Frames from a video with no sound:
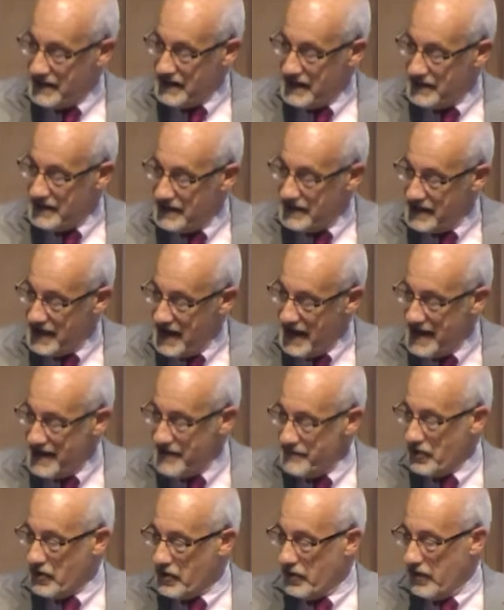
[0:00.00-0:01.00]
in the
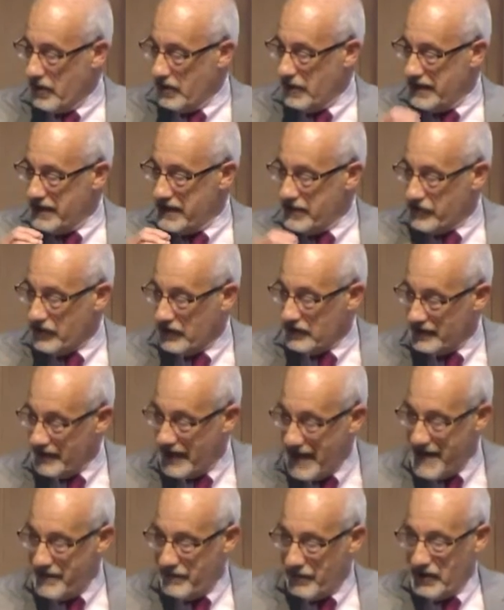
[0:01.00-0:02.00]
name-calling, the
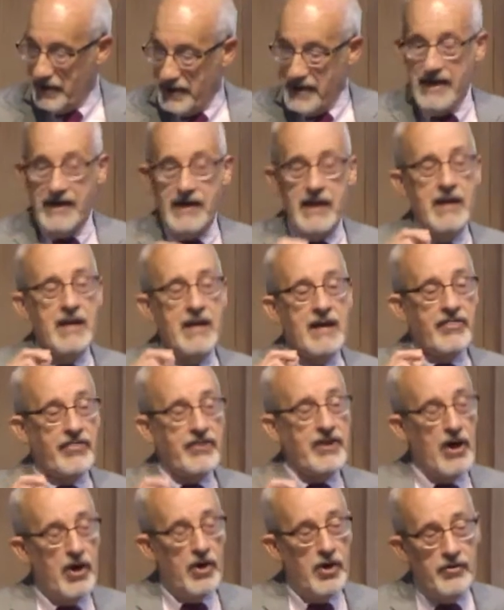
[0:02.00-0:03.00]
labeling, the
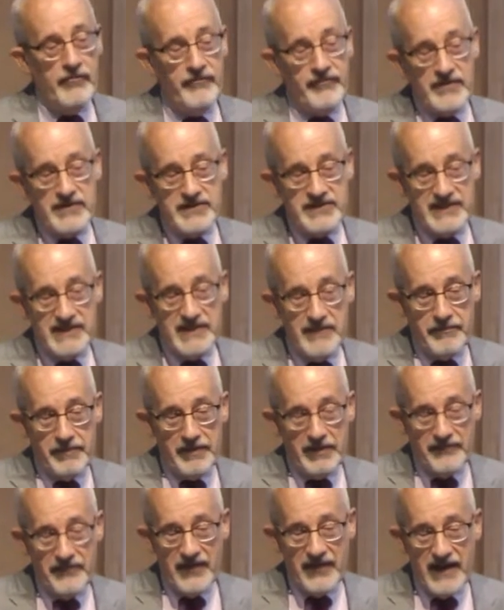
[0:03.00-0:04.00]

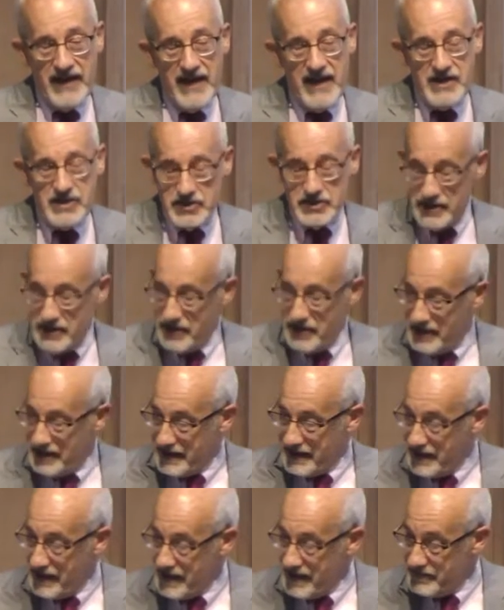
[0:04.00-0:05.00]
oversimplification that
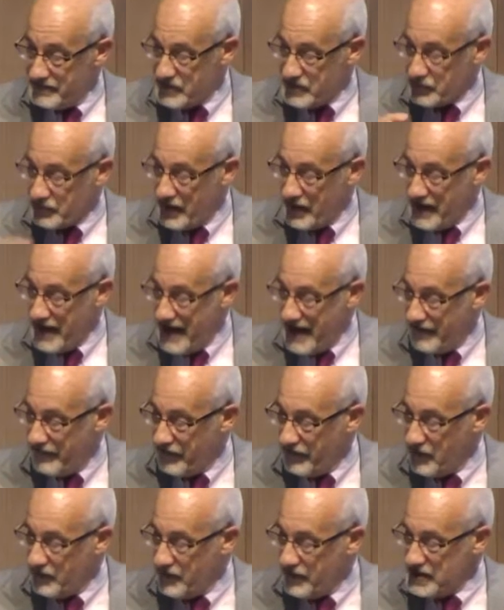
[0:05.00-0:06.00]
comes
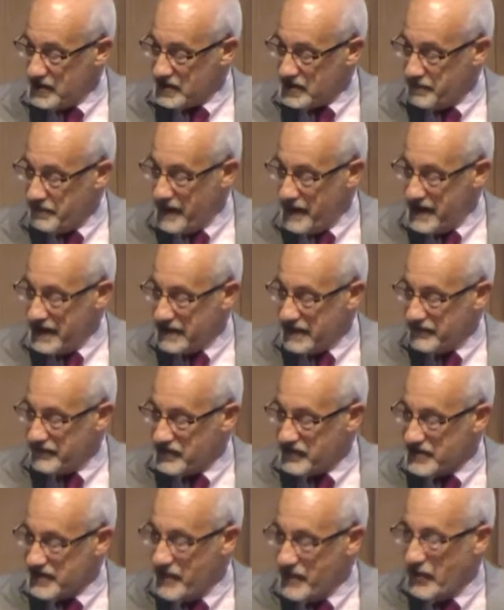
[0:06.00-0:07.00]
whenever we speak of
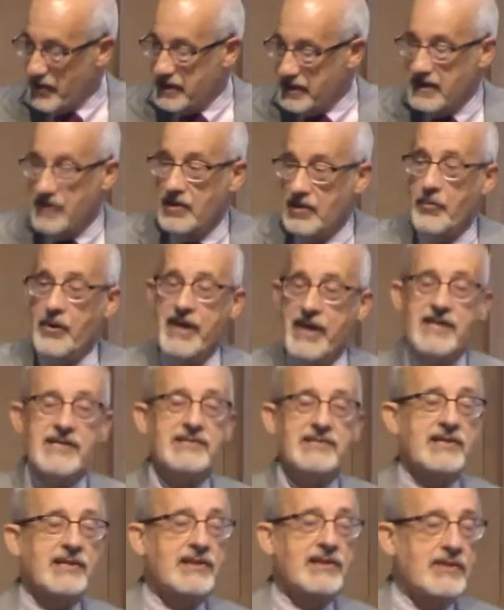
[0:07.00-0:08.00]
someone in the ways
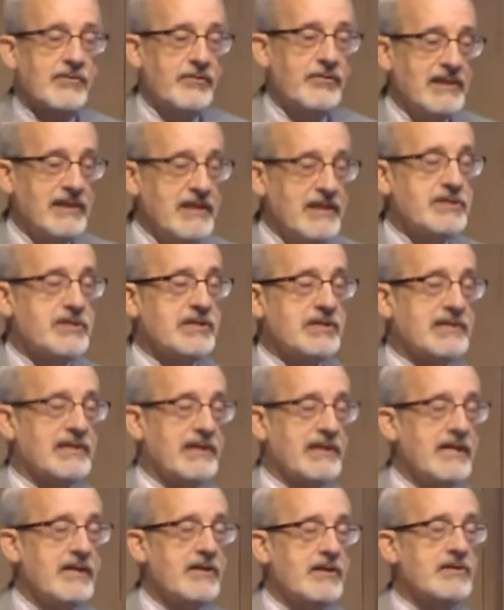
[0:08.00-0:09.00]
that the religious
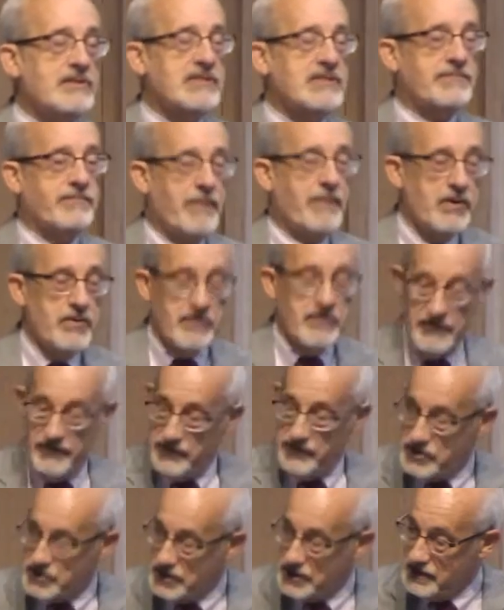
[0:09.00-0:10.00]
leaders spoke of
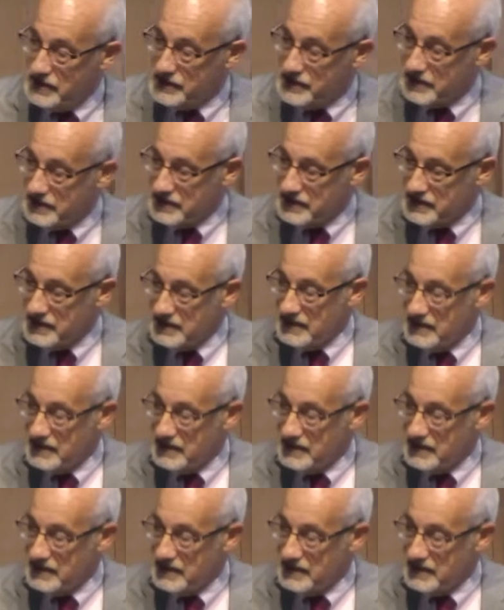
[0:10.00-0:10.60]
Jesus.